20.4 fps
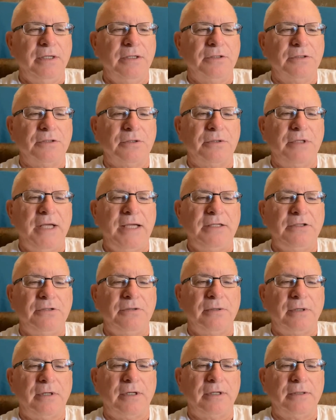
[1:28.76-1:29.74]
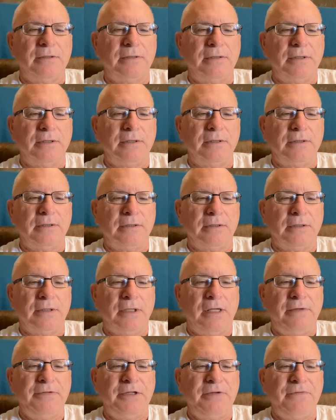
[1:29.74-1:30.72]
So, thanks to our
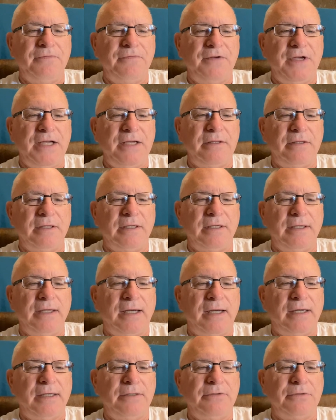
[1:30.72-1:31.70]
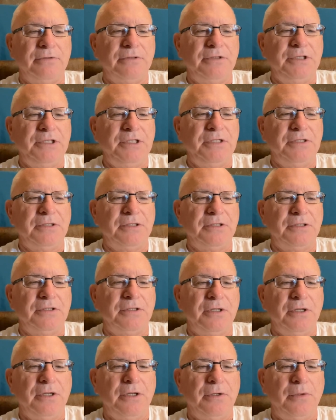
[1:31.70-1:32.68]
loving faith in God through
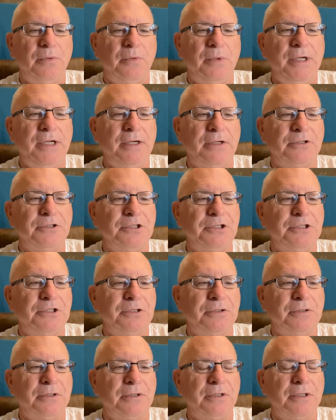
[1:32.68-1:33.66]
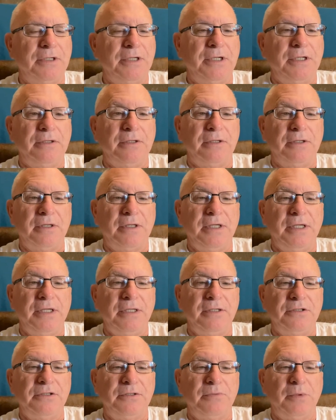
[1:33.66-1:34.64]
Jesus, we are sure in the
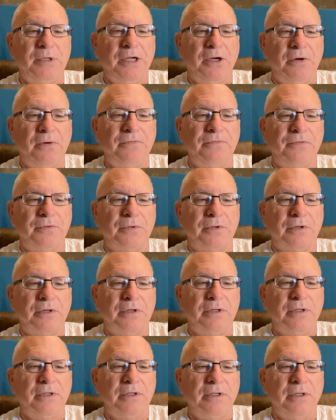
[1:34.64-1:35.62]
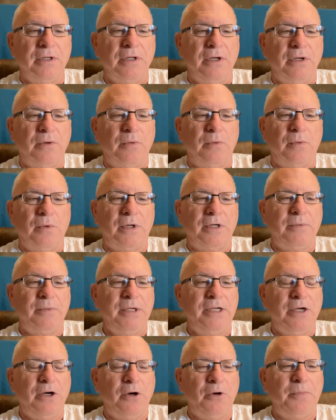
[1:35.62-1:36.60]
things we hope for. What do
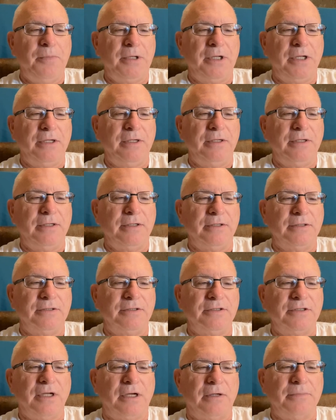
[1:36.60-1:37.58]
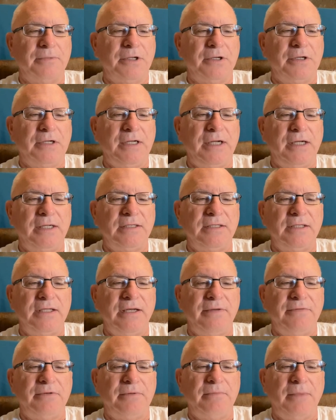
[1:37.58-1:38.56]
we hope in? Psalm 39
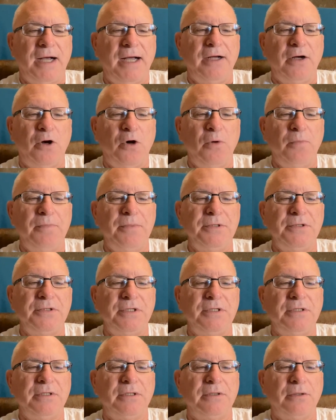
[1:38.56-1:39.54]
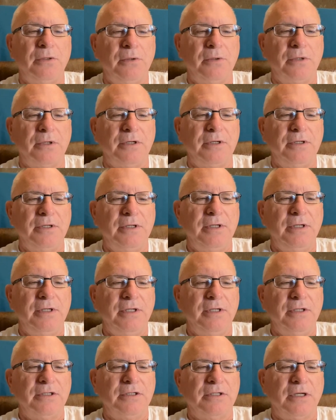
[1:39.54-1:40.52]
7. My hope is in the Lord.
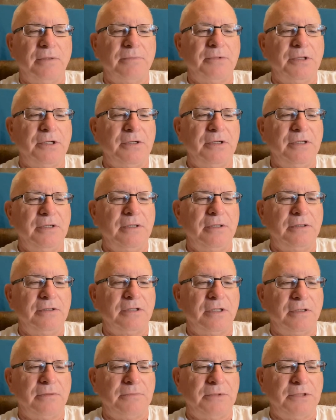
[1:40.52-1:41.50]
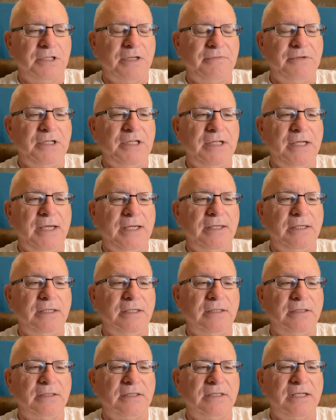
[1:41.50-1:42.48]
Psalm, 30, Psalm
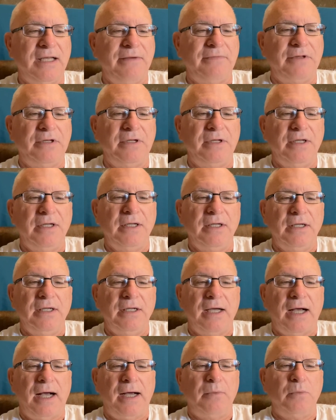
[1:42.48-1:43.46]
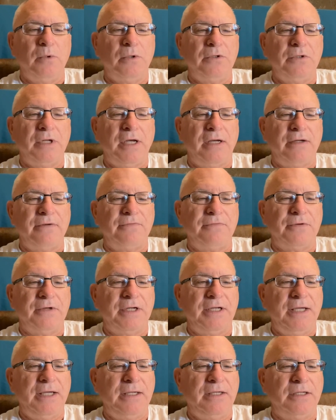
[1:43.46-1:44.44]
78 7. I will not
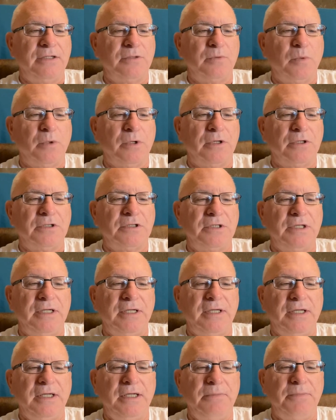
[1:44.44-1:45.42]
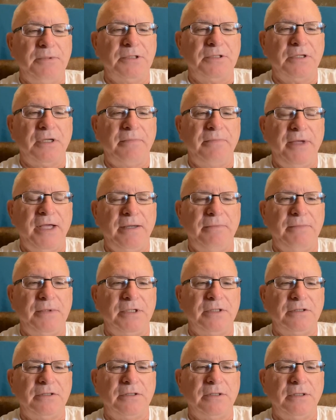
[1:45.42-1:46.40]
forget his works and keep his
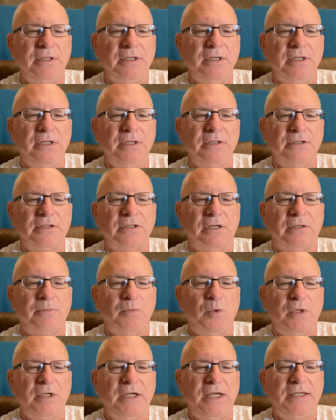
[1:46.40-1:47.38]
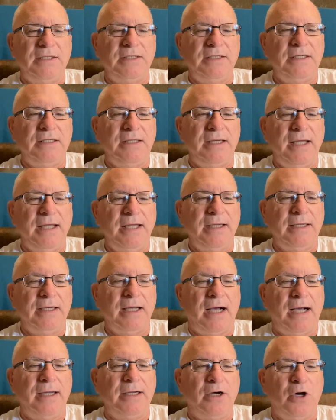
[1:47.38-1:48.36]
commandments. Psalm 119 8.
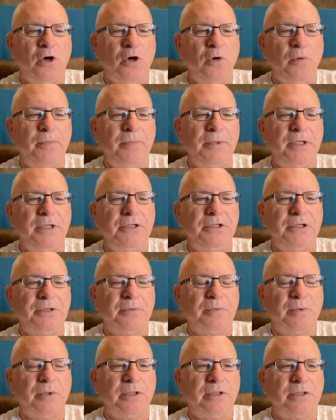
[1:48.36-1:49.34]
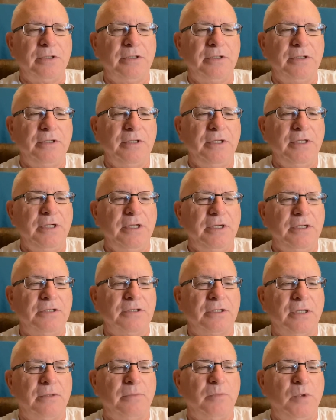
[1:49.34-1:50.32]
I hope in your word.
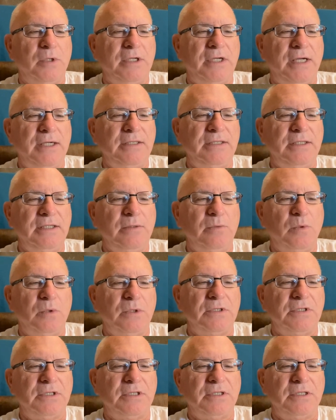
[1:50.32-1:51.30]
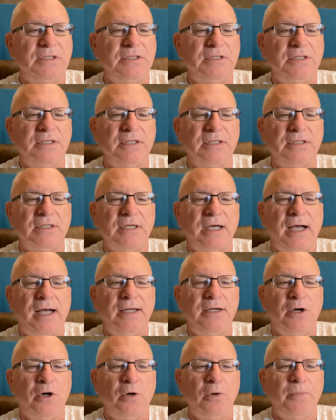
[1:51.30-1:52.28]
Psalm 119 166.
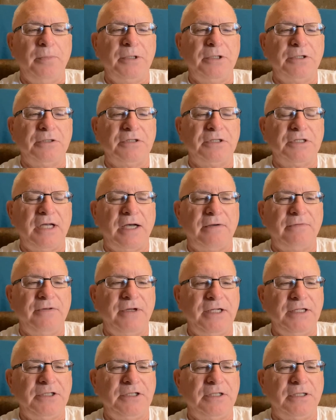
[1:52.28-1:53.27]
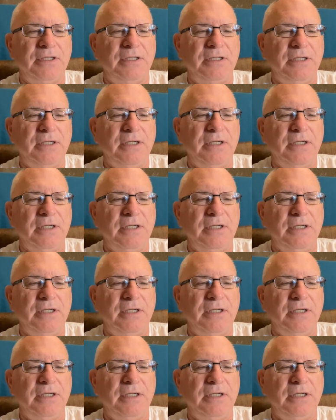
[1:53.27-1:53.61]
I hope in your salvation.